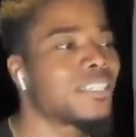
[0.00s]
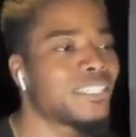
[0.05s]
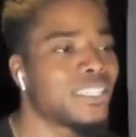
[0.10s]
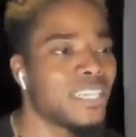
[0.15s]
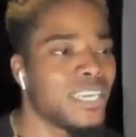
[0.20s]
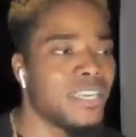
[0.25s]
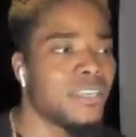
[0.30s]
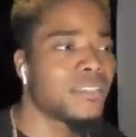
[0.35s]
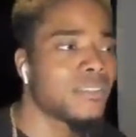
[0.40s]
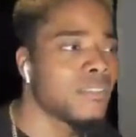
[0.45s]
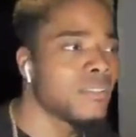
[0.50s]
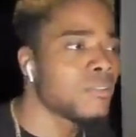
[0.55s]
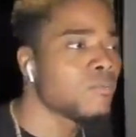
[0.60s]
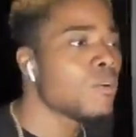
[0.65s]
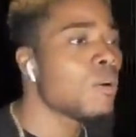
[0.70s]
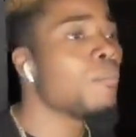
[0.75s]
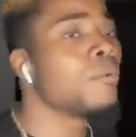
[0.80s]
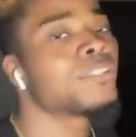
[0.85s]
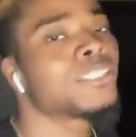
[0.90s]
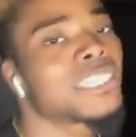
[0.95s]
Let's eat.
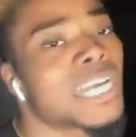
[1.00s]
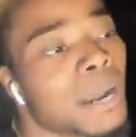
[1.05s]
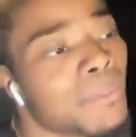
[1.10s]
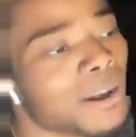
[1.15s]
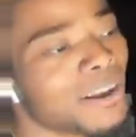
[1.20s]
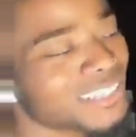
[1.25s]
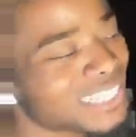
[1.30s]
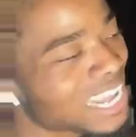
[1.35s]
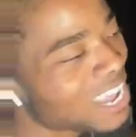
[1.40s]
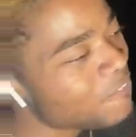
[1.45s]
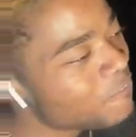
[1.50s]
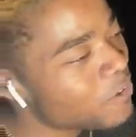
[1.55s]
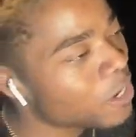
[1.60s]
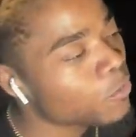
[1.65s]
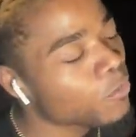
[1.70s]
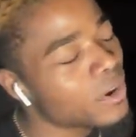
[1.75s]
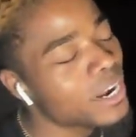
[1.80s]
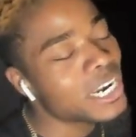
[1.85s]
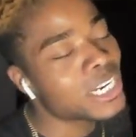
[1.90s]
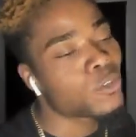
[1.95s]
One more stop. I feel a
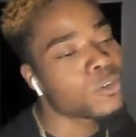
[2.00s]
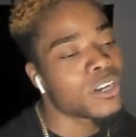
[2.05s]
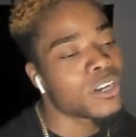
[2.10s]
rage